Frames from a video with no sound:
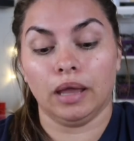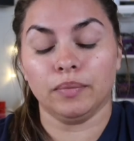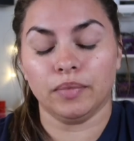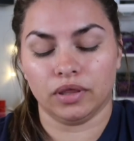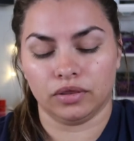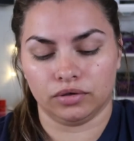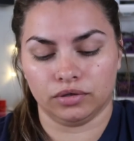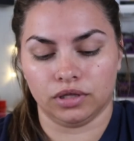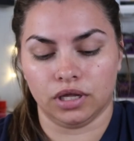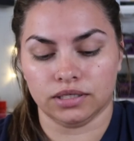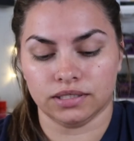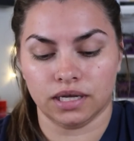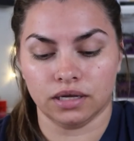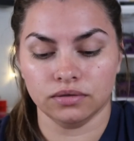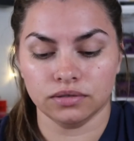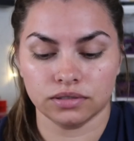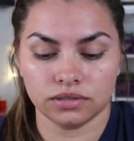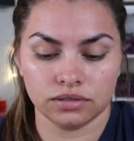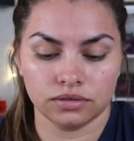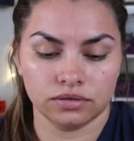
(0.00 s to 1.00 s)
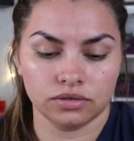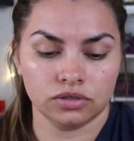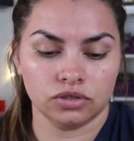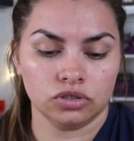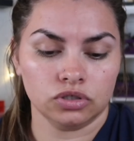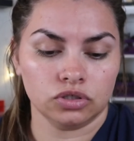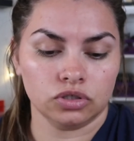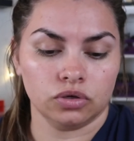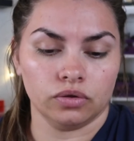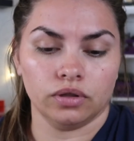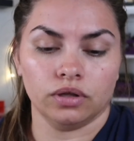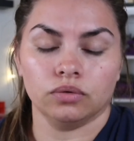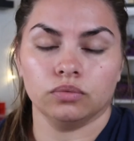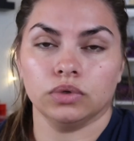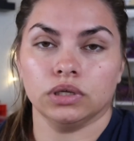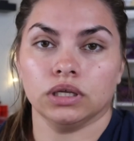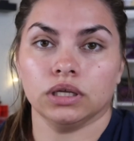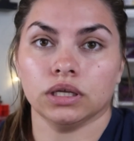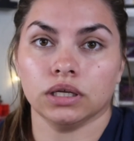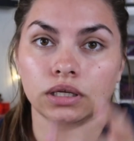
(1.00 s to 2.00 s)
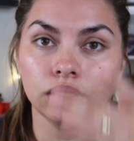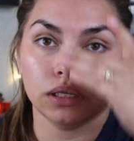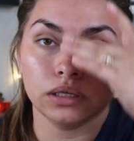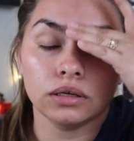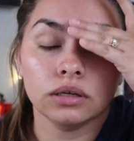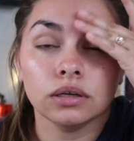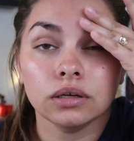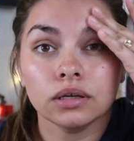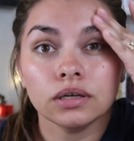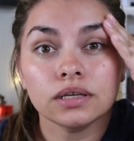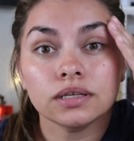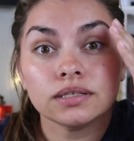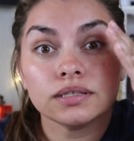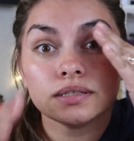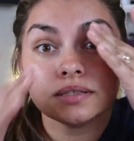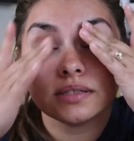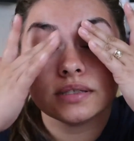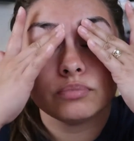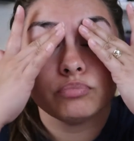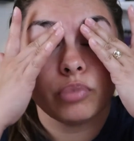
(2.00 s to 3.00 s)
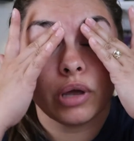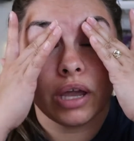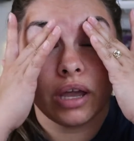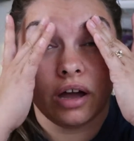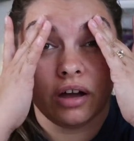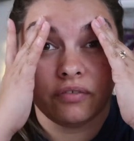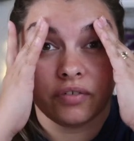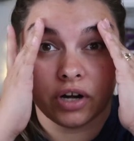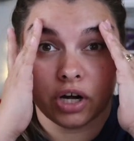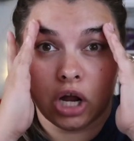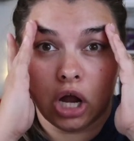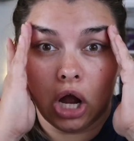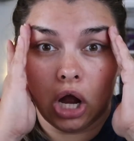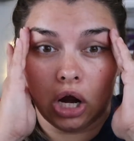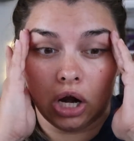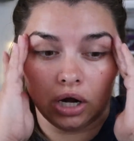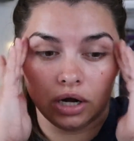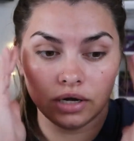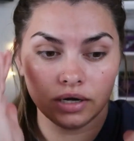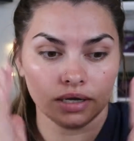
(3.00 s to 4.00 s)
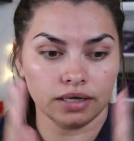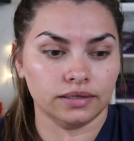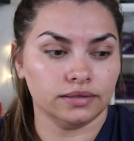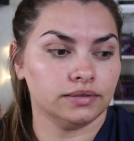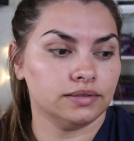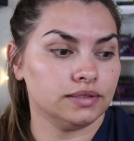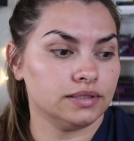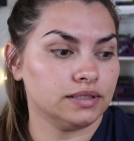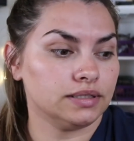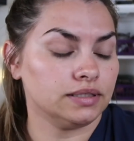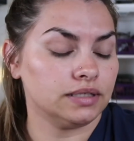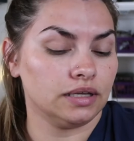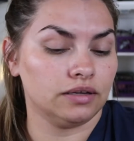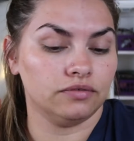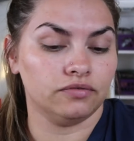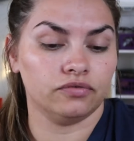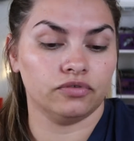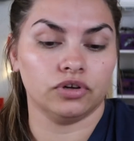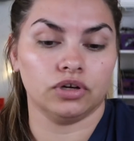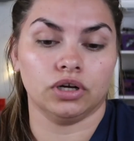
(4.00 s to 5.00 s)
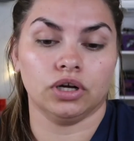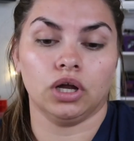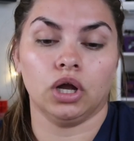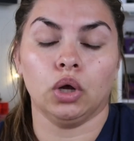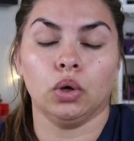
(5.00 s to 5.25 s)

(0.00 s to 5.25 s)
my mother-in-law's house so that we could pay off our car and save for a